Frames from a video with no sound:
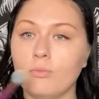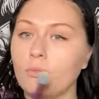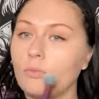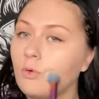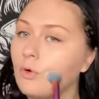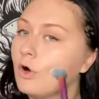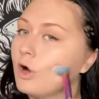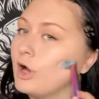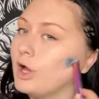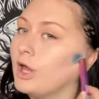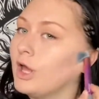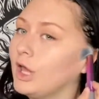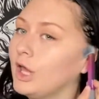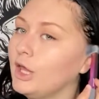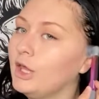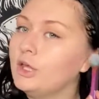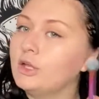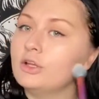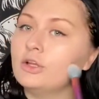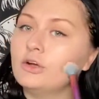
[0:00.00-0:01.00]
more
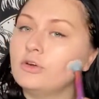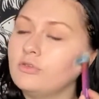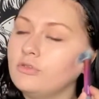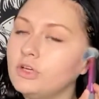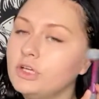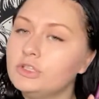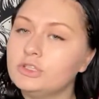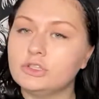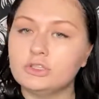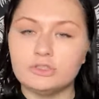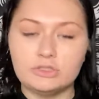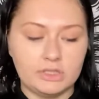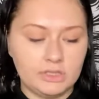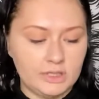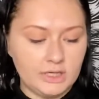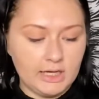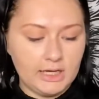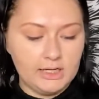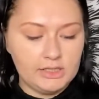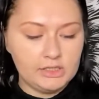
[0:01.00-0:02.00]
angular features than
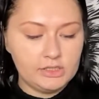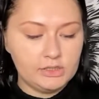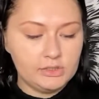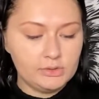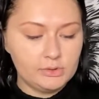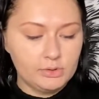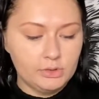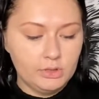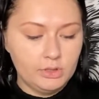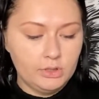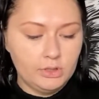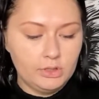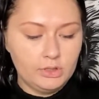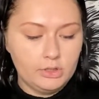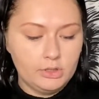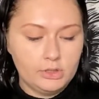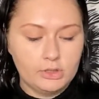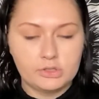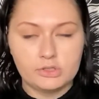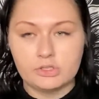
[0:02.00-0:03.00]
I do.
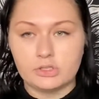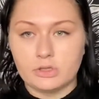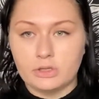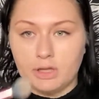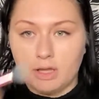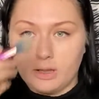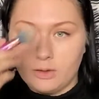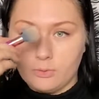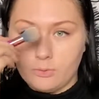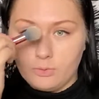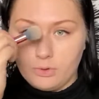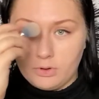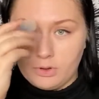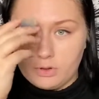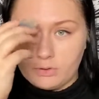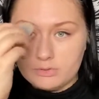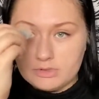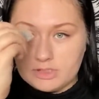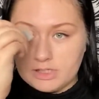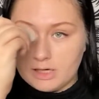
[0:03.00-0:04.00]
So like we'll
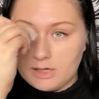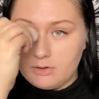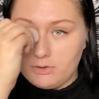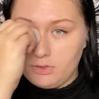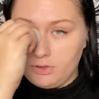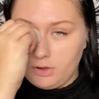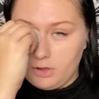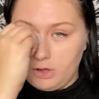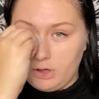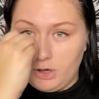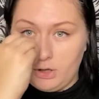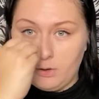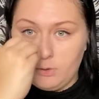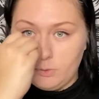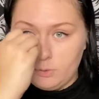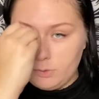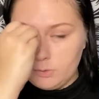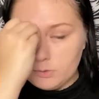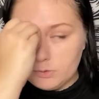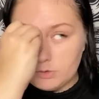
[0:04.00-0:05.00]
go down the
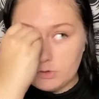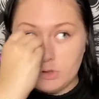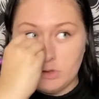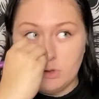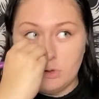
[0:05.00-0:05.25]
nose.